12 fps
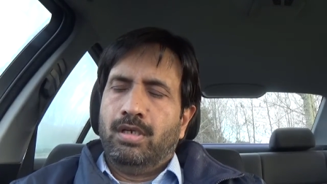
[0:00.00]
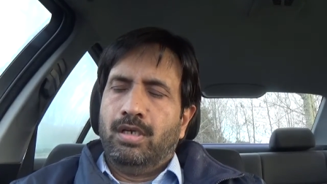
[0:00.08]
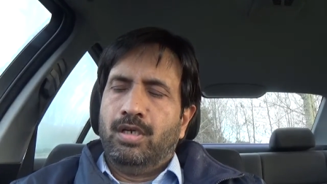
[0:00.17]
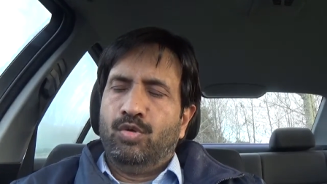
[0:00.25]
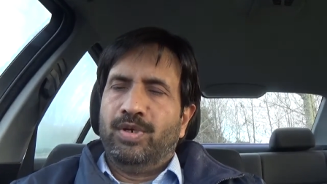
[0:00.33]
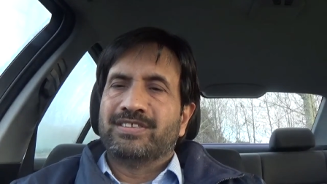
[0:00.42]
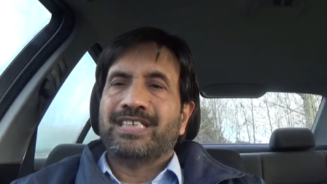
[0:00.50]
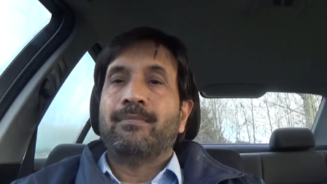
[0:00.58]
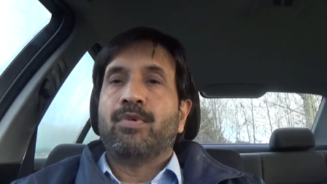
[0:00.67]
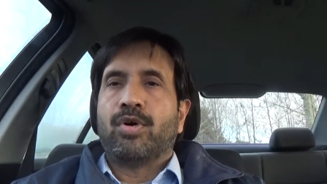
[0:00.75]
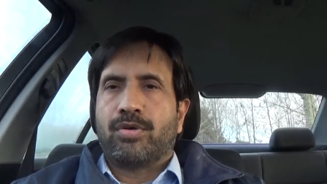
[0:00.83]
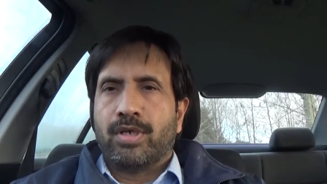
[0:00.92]
uh, known as
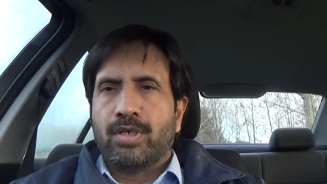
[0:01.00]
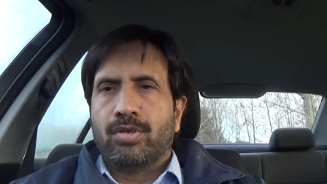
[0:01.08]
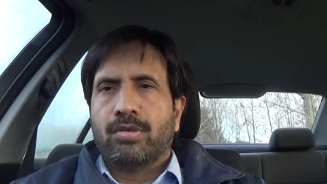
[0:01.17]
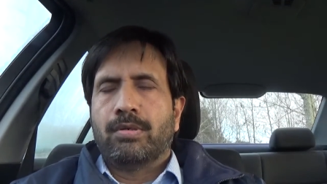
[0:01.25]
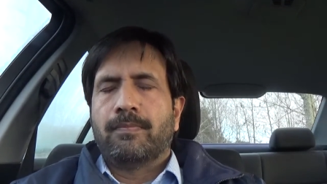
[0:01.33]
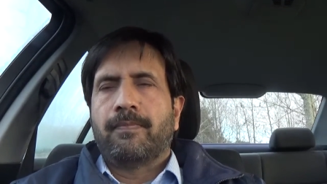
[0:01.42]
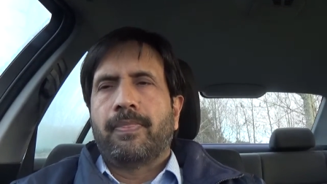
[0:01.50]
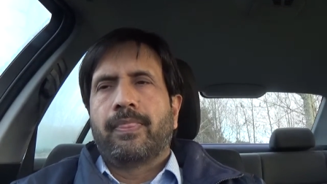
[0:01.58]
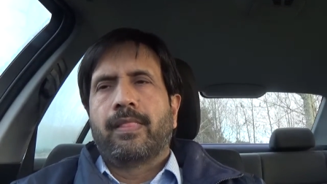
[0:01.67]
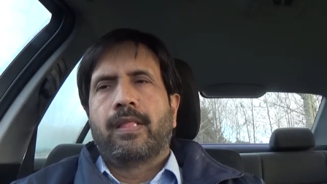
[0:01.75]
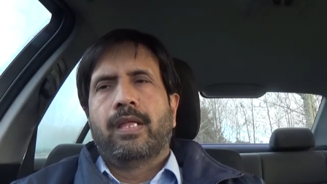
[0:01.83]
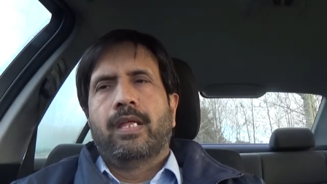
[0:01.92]
MRI you know
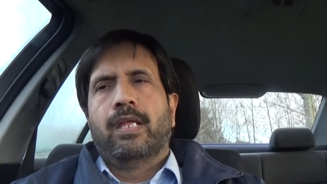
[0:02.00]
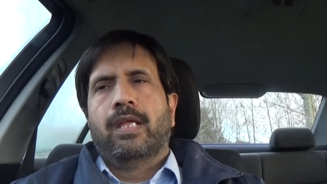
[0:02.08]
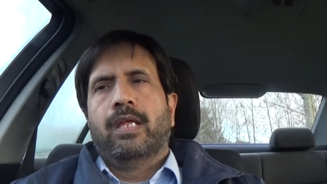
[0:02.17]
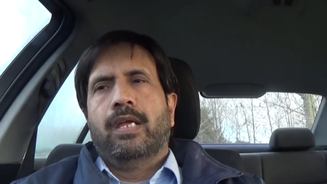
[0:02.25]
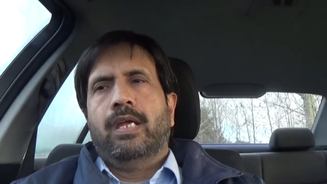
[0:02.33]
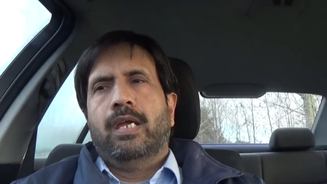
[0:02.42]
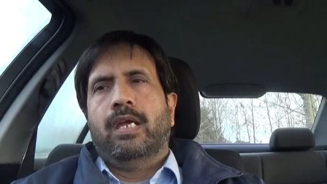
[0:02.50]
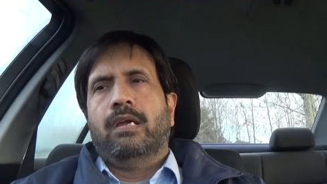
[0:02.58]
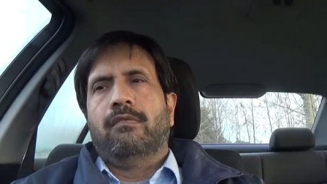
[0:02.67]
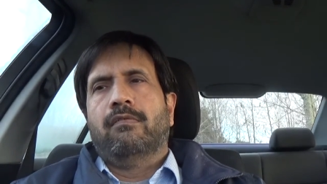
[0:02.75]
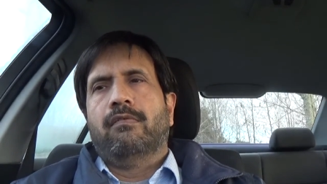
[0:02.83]
uh,